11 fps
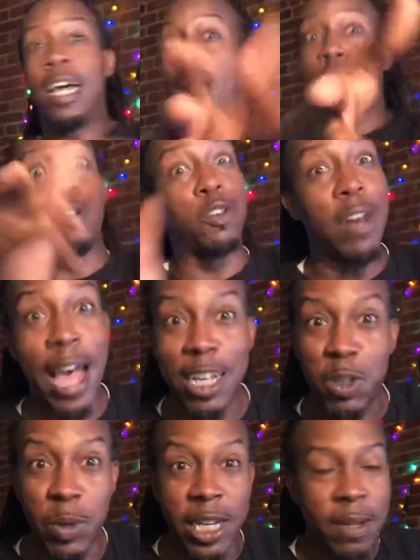I told you
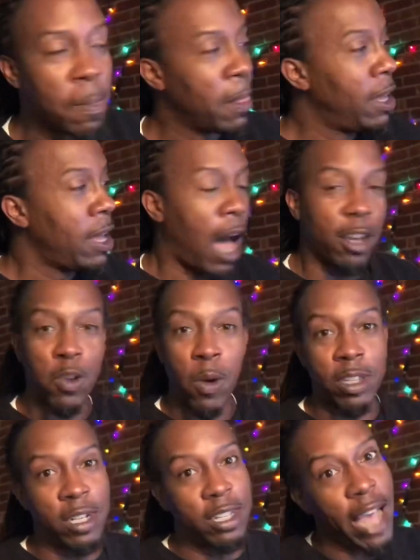last week I was
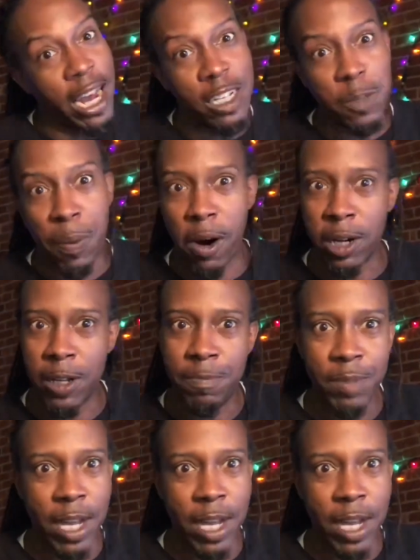going to this 80s party